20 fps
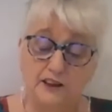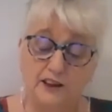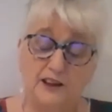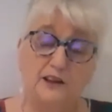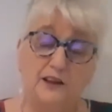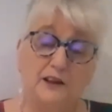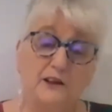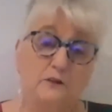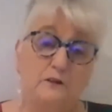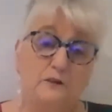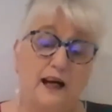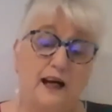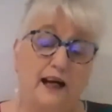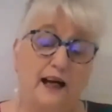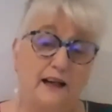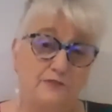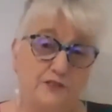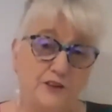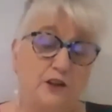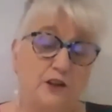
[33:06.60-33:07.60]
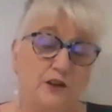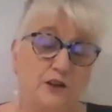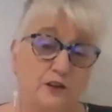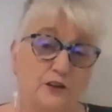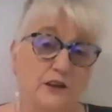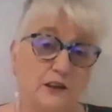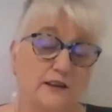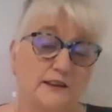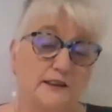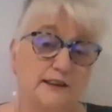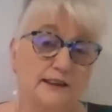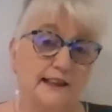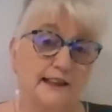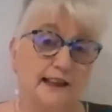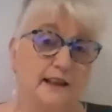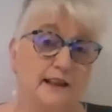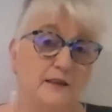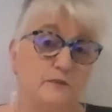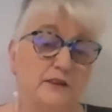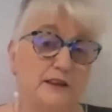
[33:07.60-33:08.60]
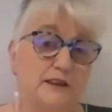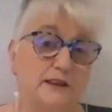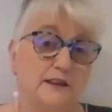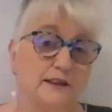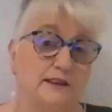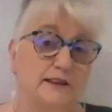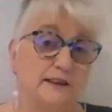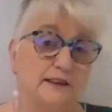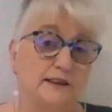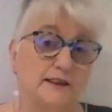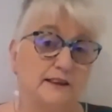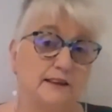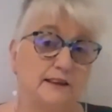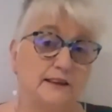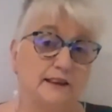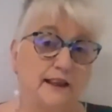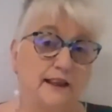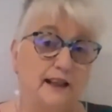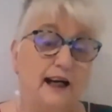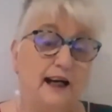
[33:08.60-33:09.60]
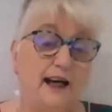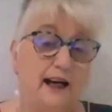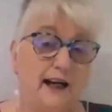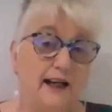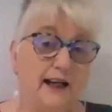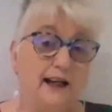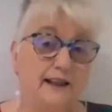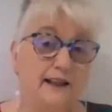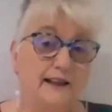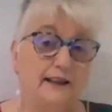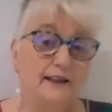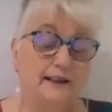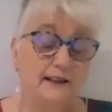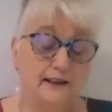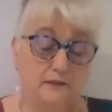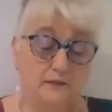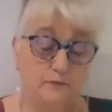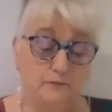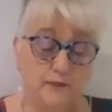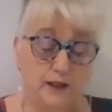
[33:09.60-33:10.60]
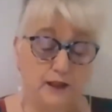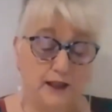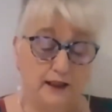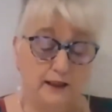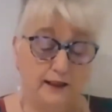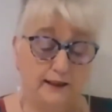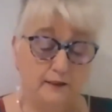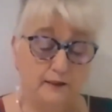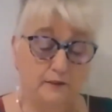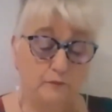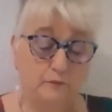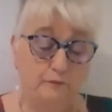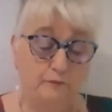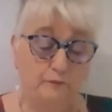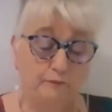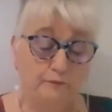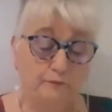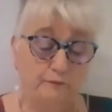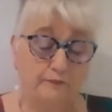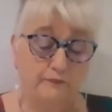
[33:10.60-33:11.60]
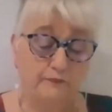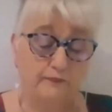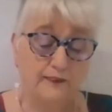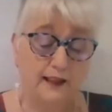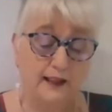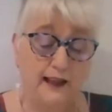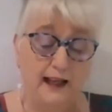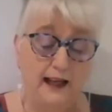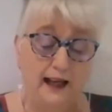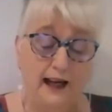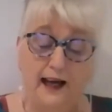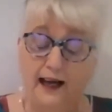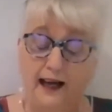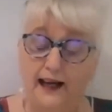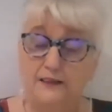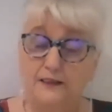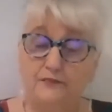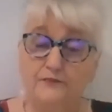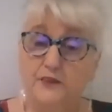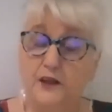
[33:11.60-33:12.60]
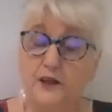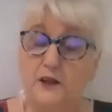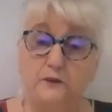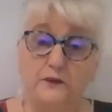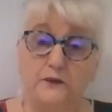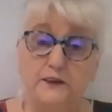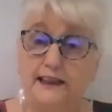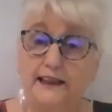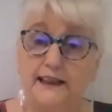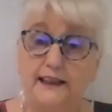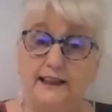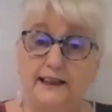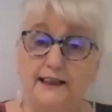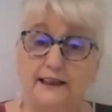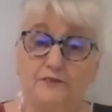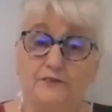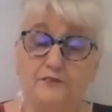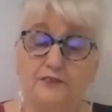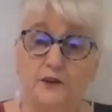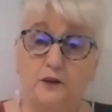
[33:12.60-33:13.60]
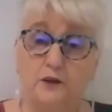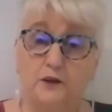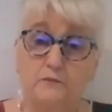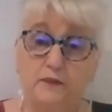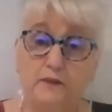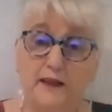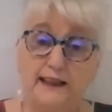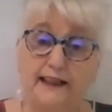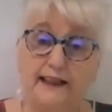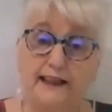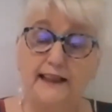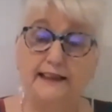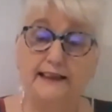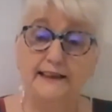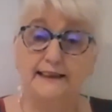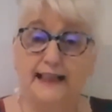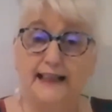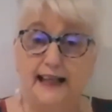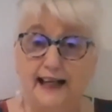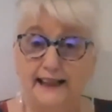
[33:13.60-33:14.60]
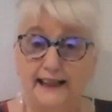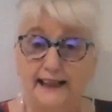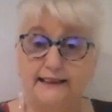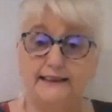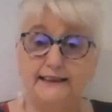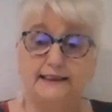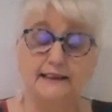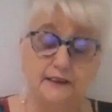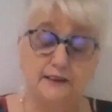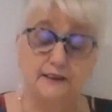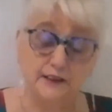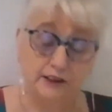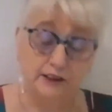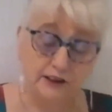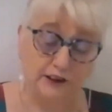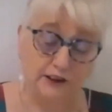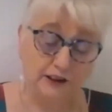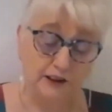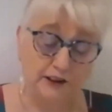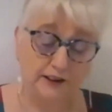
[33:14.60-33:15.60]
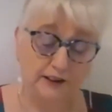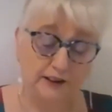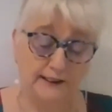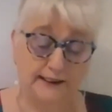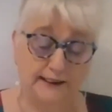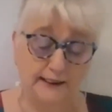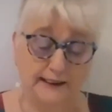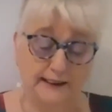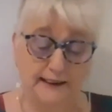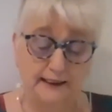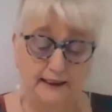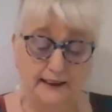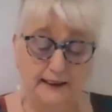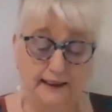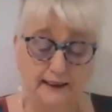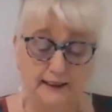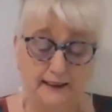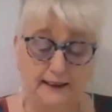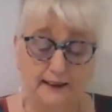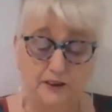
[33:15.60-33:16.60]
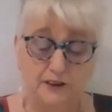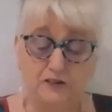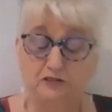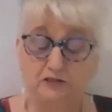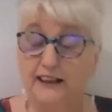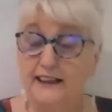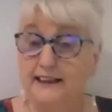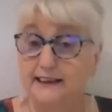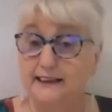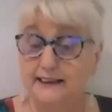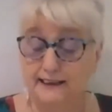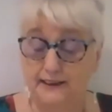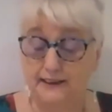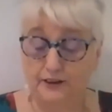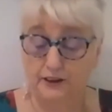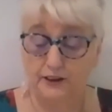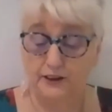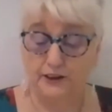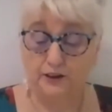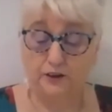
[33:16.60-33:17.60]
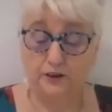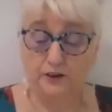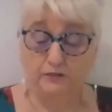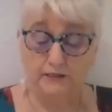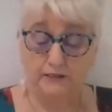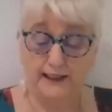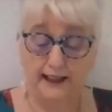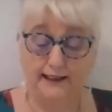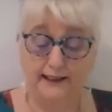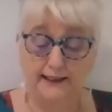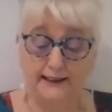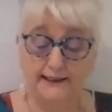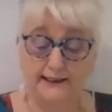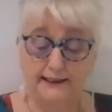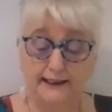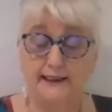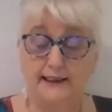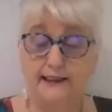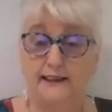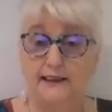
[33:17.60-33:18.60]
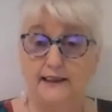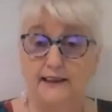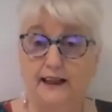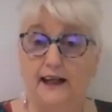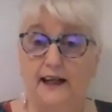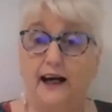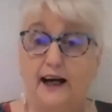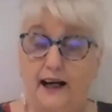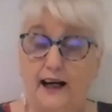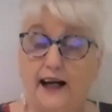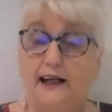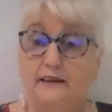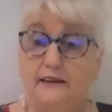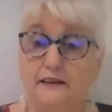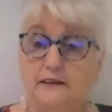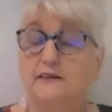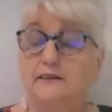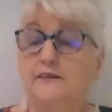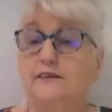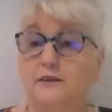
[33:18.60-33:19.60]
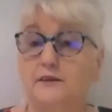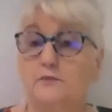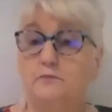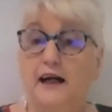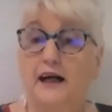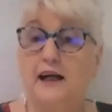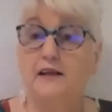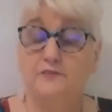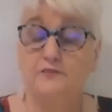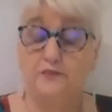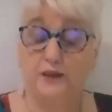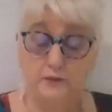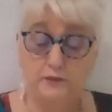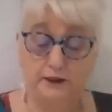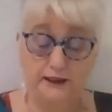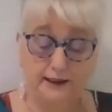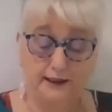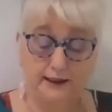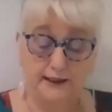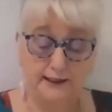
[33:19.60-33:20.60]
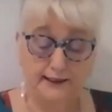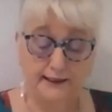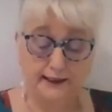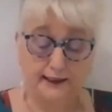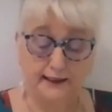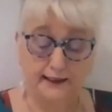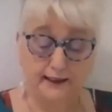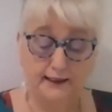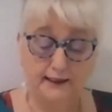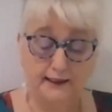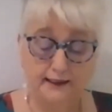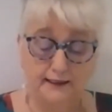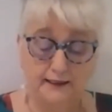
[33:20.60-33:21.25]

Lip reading: You have your concept, I have mine. I have no need for your many tacks and terms. Traced into your reality, I lose my femininity.